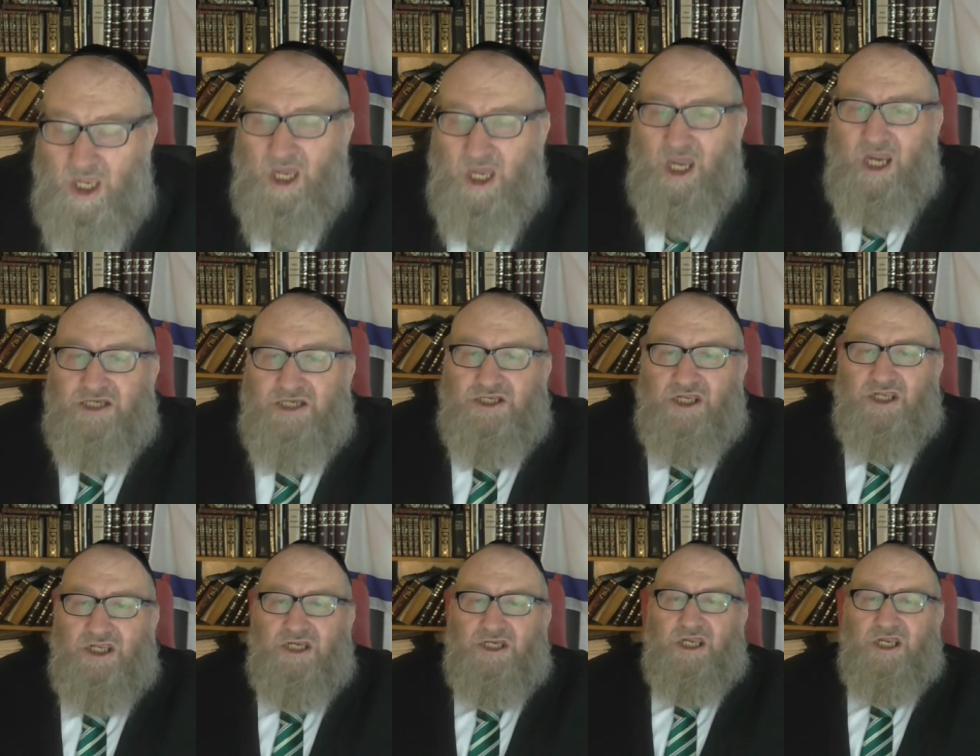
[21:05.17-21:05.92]

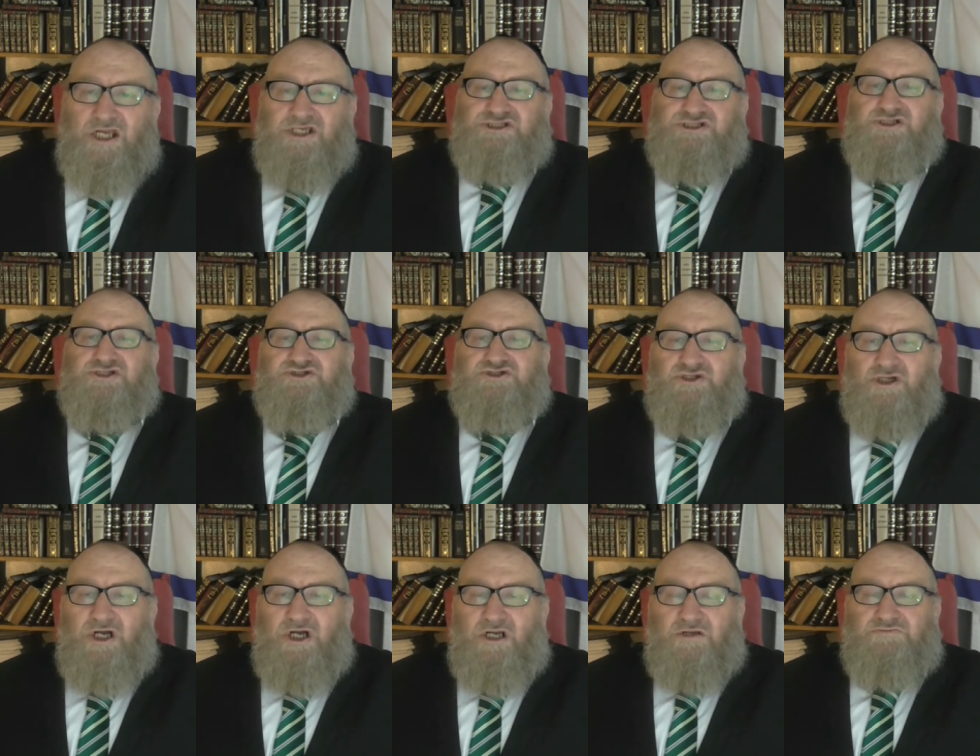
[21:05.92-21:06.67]
And in ancient
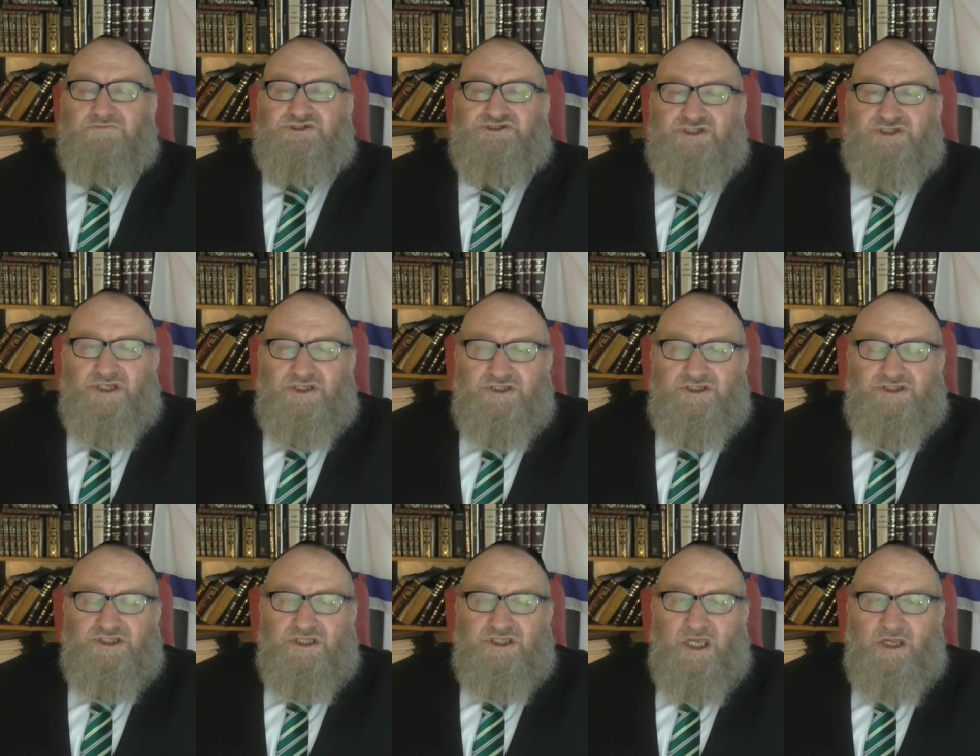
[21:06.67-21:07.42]
times,
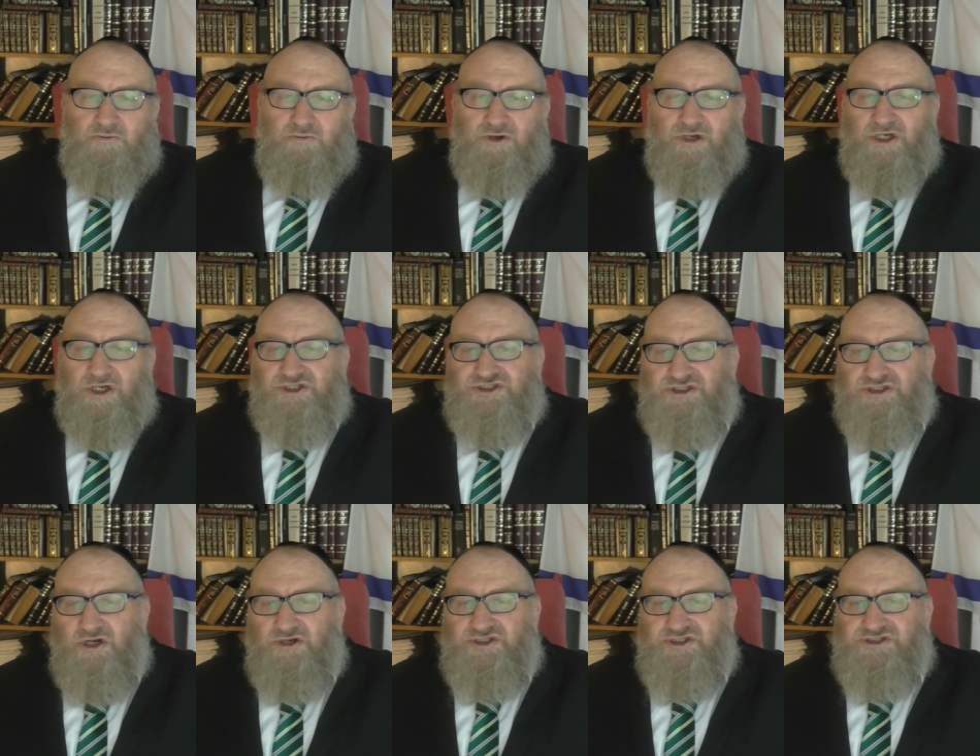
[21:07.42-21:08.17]
they were
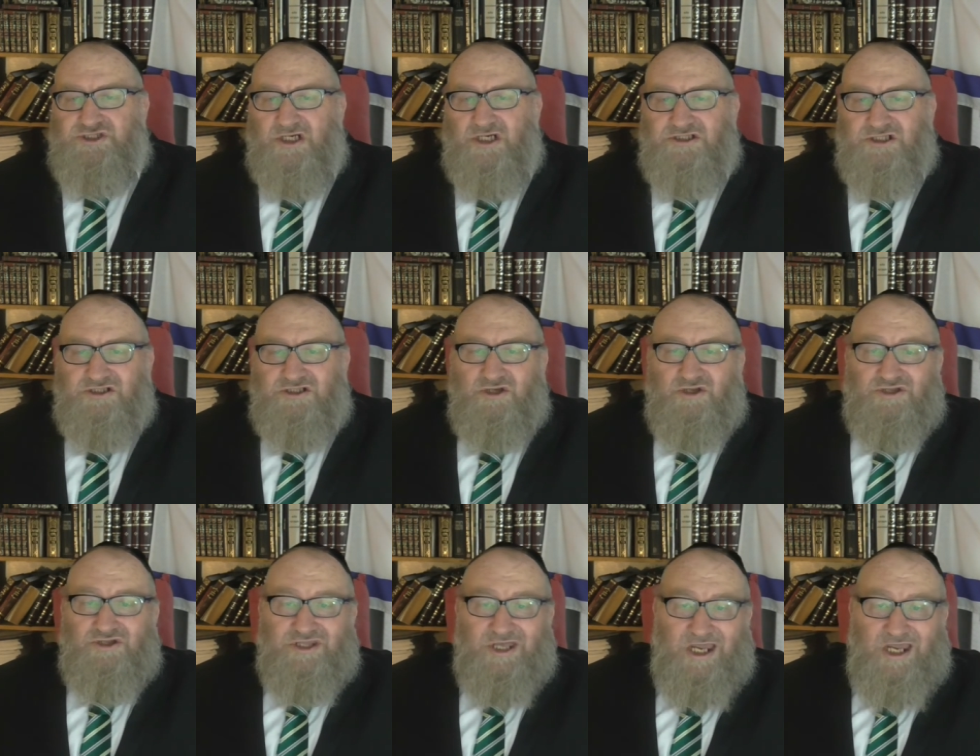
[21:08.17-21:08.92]
associated,
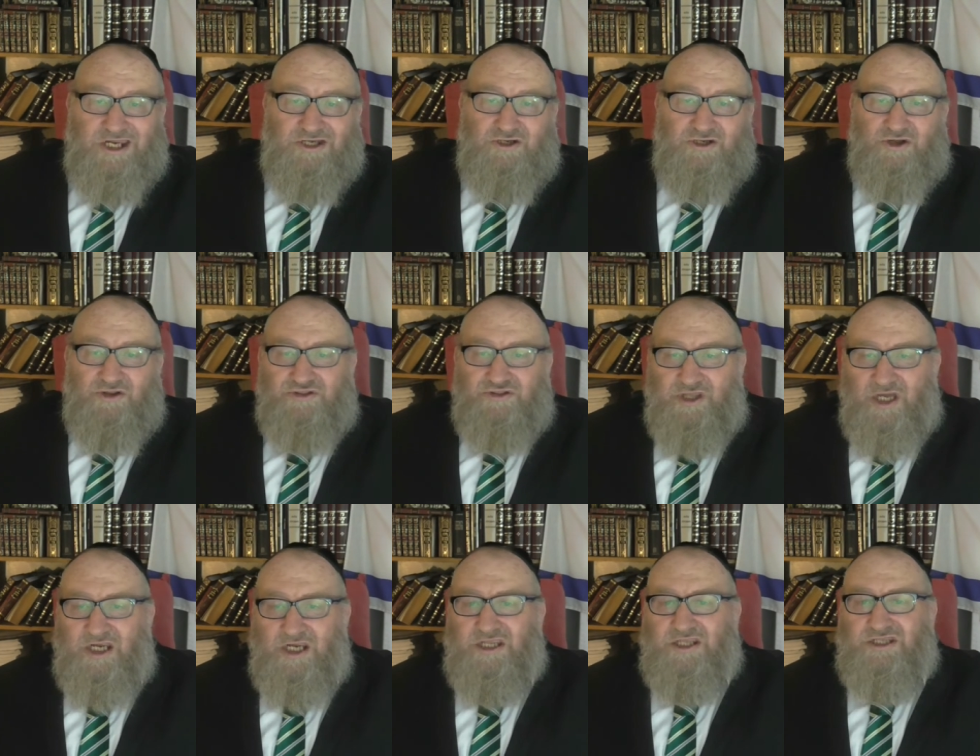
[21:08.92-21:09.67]
they not
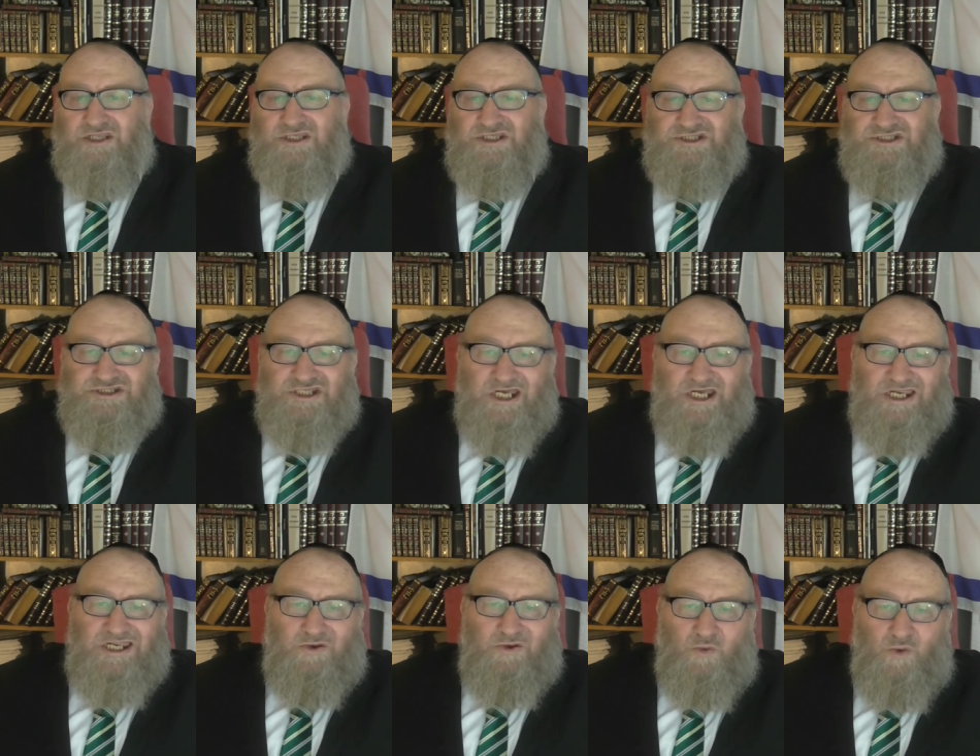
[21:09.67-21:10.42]
they, the
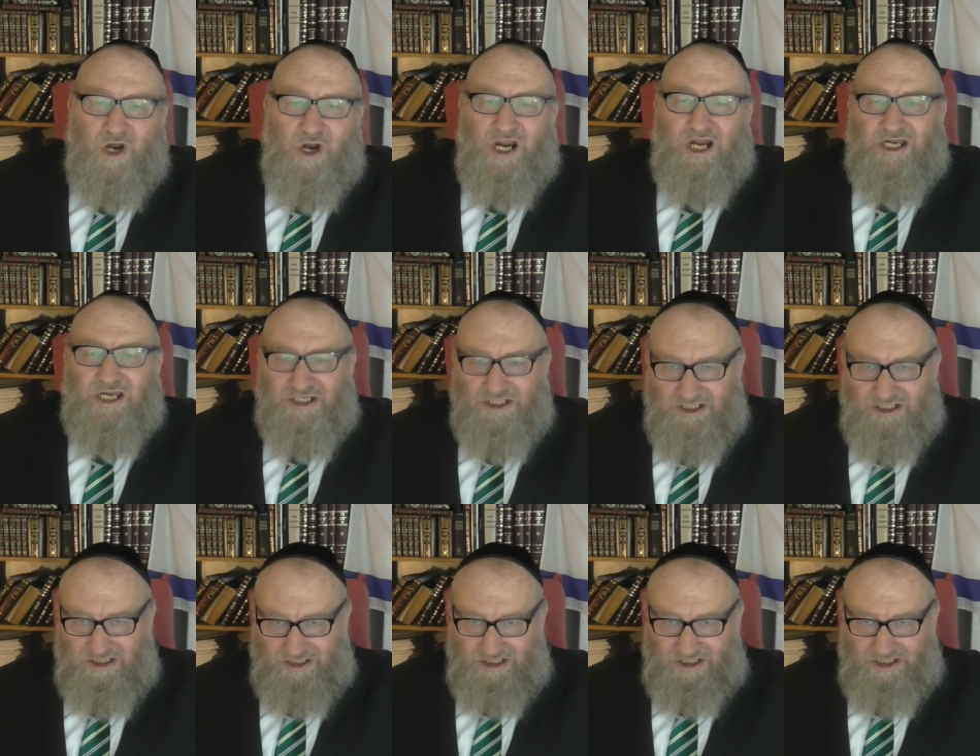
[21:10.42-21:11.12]
J1